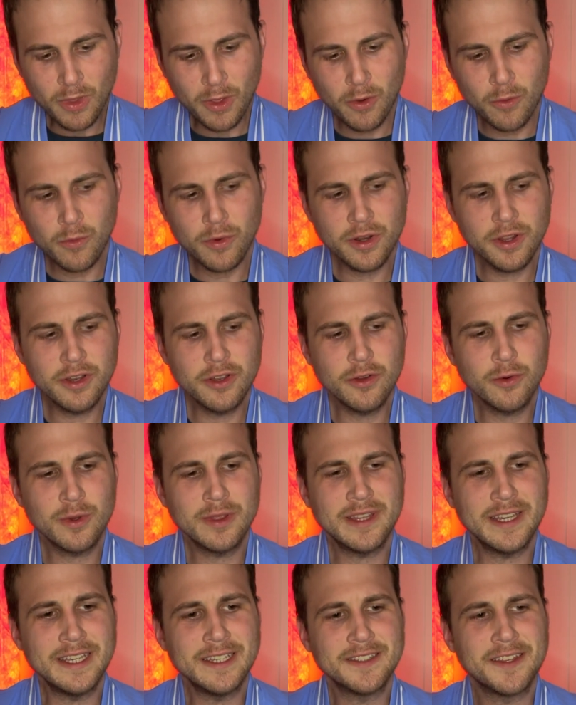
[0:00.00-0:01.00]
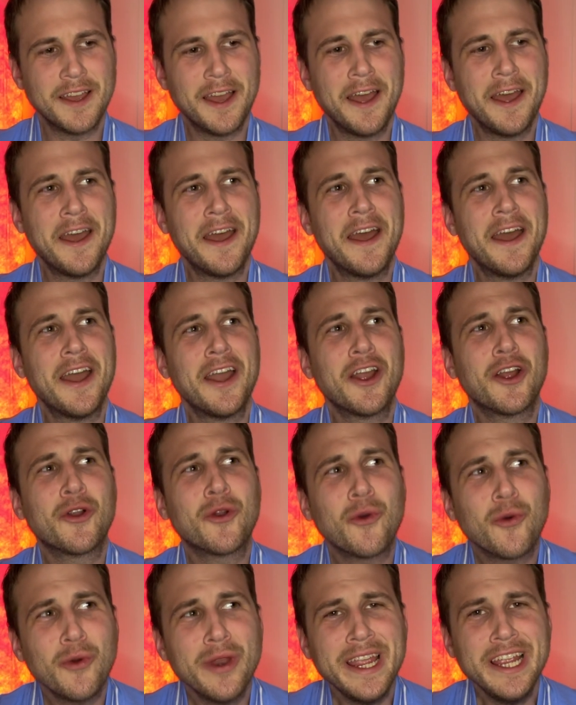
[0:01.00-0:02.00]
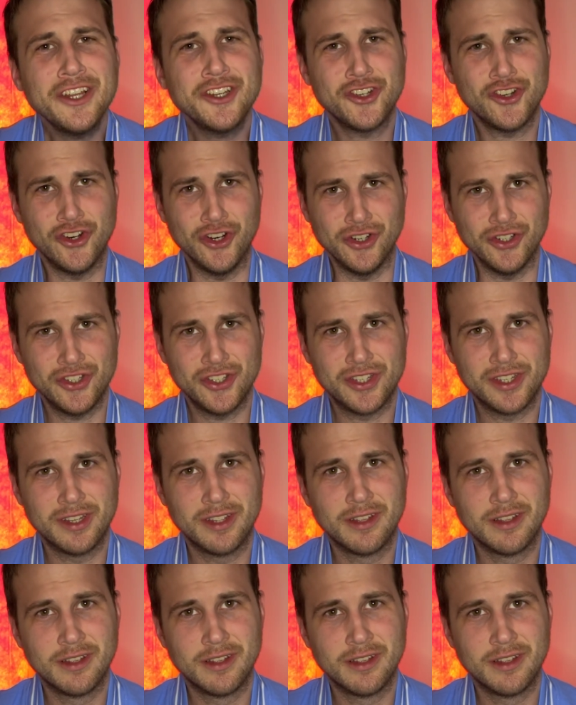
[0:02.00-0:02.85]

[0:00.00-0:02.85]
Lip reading: What do you do with these creatures?